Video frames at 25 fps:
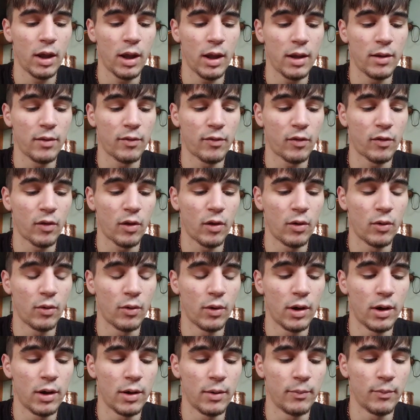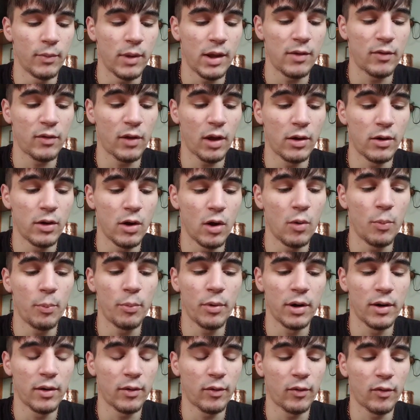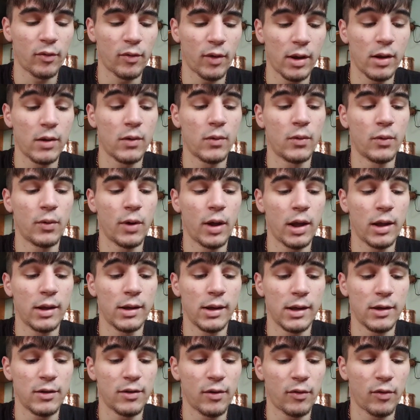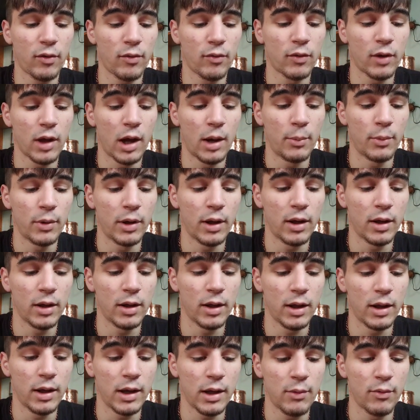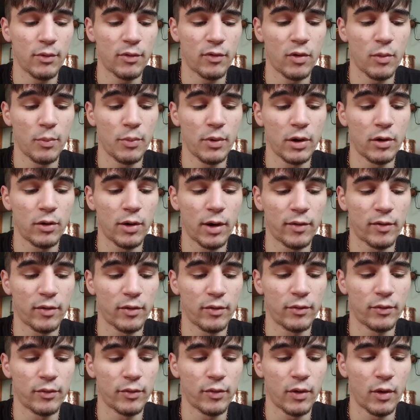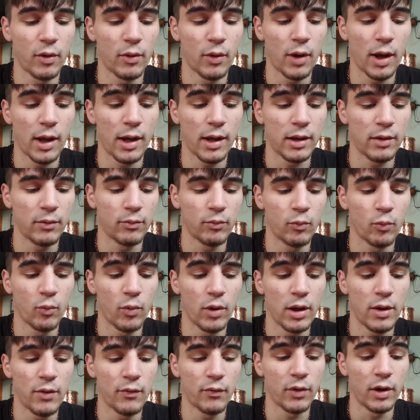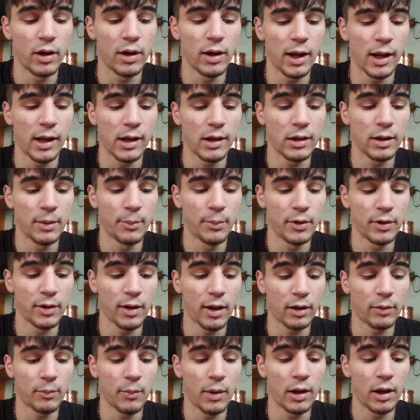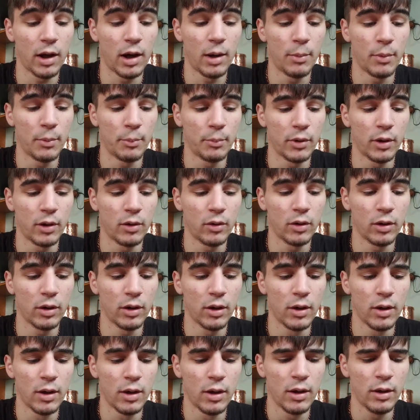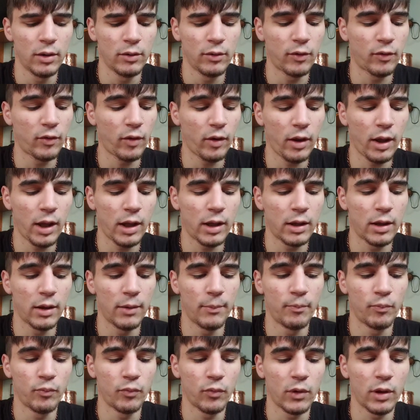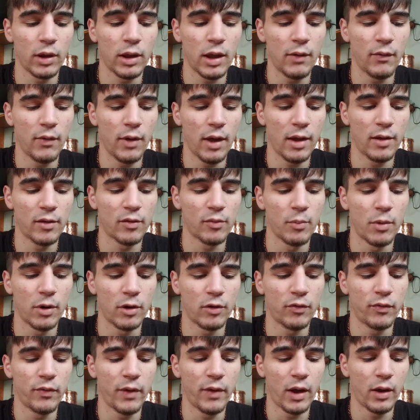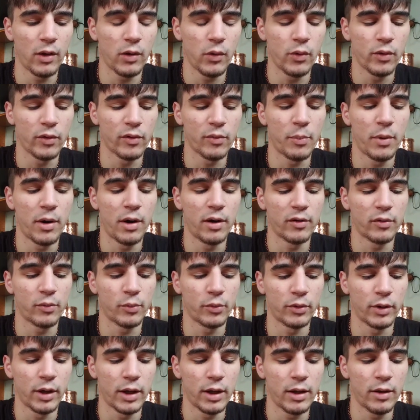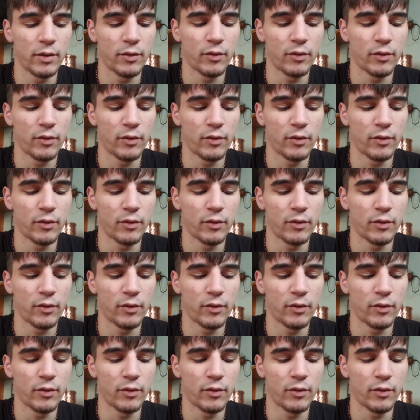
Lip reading: And so he's got no Princeton cycle, and he just used Goblin Hut, and he was super aggressive, so I went in for a Knight to protect my Goblin Brawler, just to like give it as much value as possible, right?